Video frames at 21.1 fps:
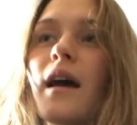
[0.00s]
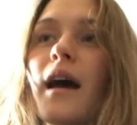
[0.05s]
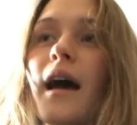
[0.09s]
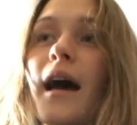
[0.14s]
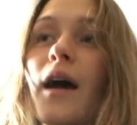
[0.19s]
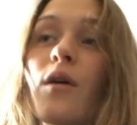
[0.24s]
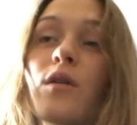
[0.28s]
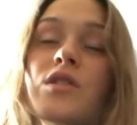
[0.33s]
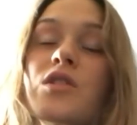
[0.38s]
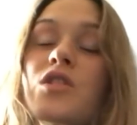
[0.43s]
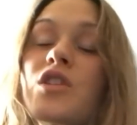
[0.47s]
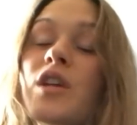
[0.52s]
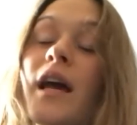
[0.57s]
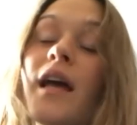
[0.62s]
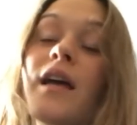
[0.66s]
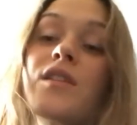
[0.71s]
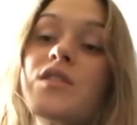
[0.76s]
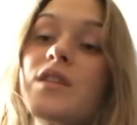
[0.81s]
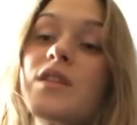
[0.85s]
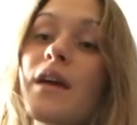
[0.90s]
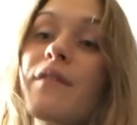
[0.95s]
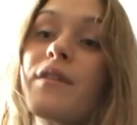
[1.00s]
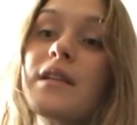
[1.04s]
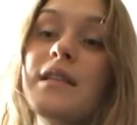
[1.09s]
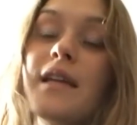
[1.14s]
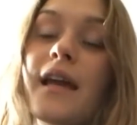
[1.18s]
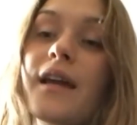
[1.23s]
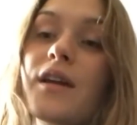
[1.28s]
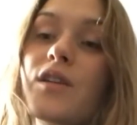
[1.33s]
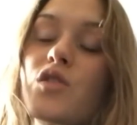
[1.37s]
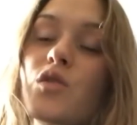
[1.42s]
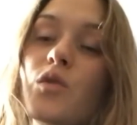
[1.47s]
I was challenged every
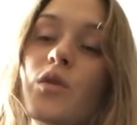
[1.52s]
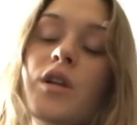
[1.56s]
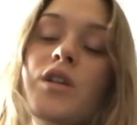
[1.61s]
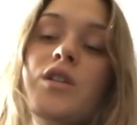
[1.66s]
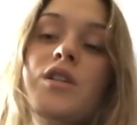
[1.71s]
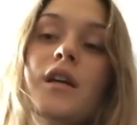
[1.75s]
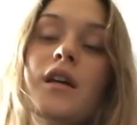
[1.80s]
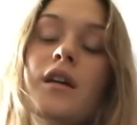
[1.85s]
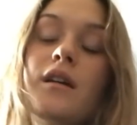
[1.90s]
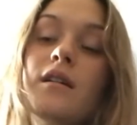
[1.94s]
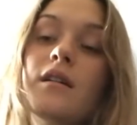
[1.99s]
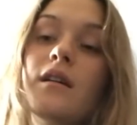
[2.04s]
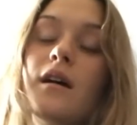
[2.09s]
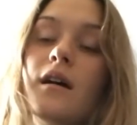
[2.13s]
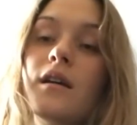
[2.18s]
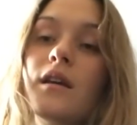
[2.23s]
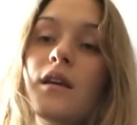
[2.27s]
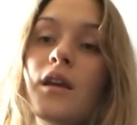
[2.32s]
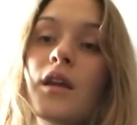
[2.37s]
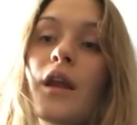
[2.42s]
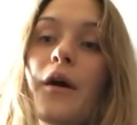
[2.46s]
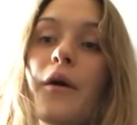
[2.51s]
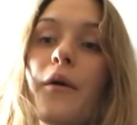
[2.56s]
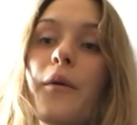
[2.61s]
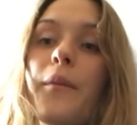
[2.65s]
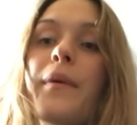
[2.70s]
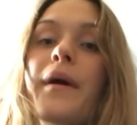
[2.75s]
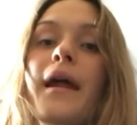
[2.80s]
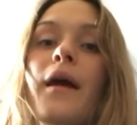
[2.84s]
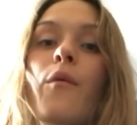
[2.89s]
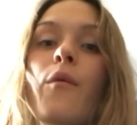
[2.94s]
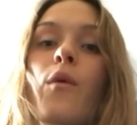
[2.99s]
day at Georgia, you know,
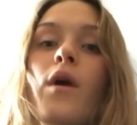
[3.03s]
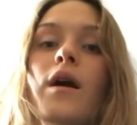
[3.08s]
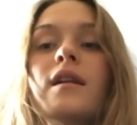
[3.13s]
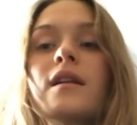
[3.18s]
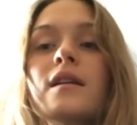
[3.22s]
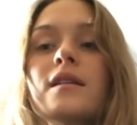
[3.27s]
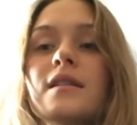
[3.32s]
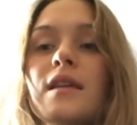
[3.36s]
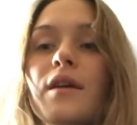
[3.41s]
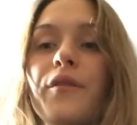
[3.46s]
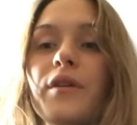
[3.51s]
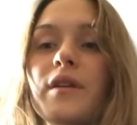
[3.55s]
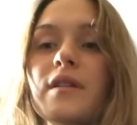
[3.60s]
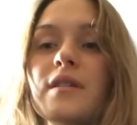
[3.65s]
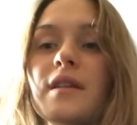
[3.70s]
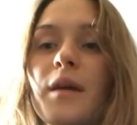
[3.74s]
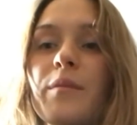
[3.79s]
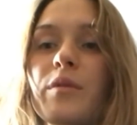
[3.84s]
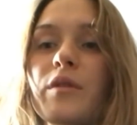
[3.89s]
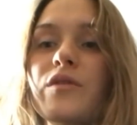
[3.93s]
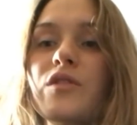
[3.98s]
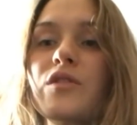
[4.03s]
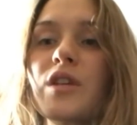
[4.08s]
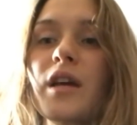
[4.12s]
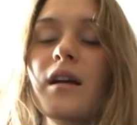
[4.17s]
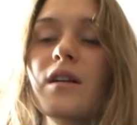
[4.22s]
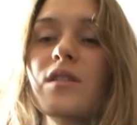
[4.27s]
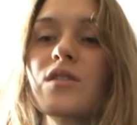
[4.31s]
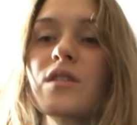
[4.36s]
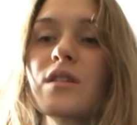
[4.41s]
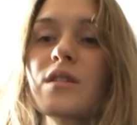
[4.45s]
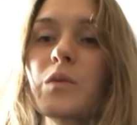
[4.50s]
but I wanted a different type of
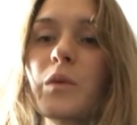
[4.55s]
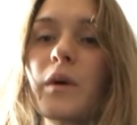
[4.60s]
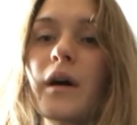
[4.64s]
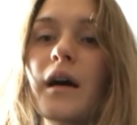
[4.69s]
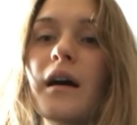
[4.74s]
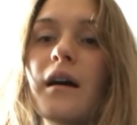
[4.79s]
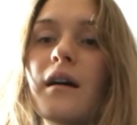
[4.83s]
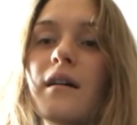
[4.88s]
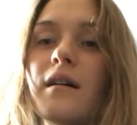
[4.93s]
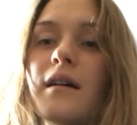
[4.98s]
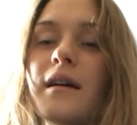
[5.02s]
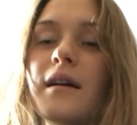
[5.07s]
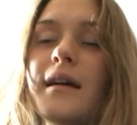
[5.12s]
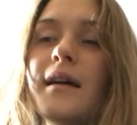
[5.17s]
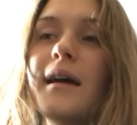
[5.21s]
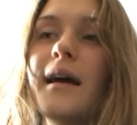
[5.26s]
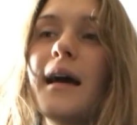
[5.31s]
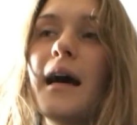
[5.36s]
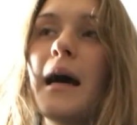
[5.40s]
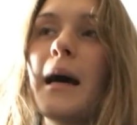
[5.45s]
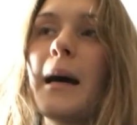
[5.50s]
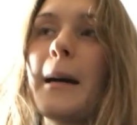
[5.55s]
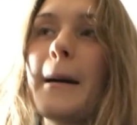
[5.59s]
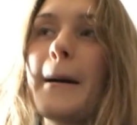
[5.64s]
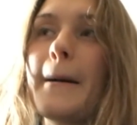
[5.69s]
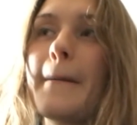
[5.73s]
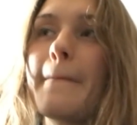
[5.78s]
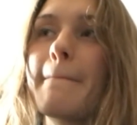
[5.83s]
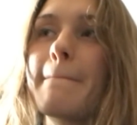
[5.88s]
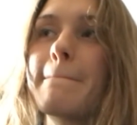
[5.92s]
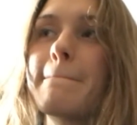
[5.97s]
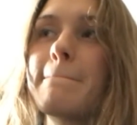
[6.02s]
challenge as well.
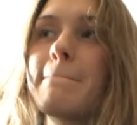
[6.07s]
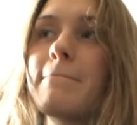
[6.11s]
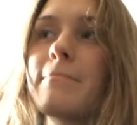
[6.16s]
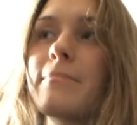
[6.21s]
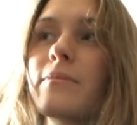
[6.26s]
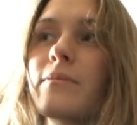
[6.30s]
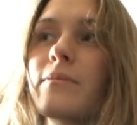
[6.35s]
Um,